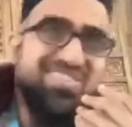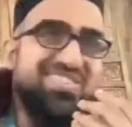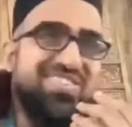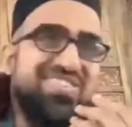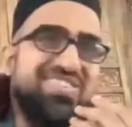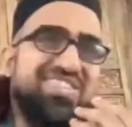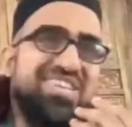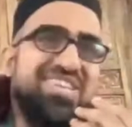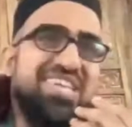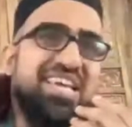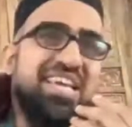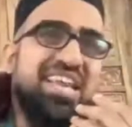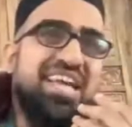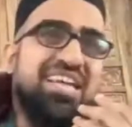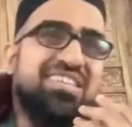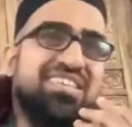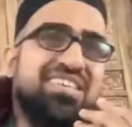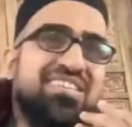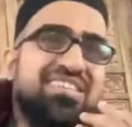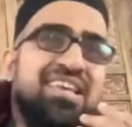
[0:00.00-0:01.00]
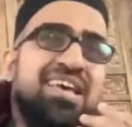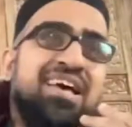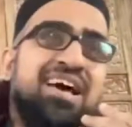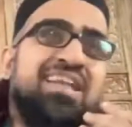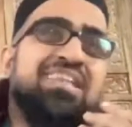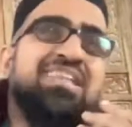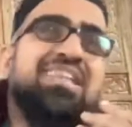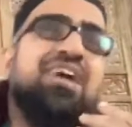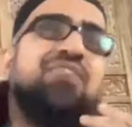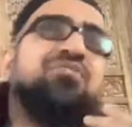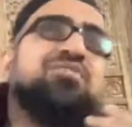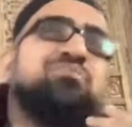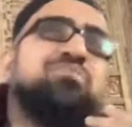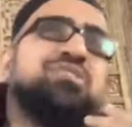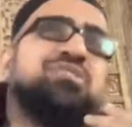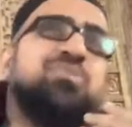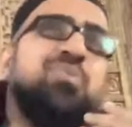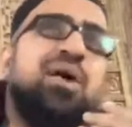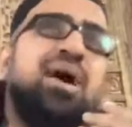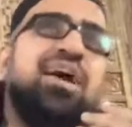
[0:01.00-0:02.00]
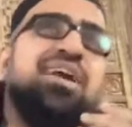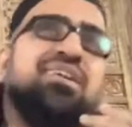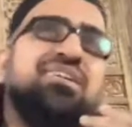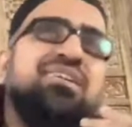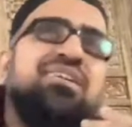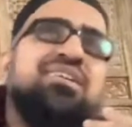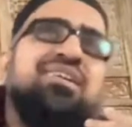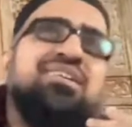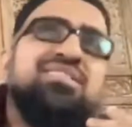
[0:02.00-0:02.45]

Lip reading: under here like this, and he'd have his miswak.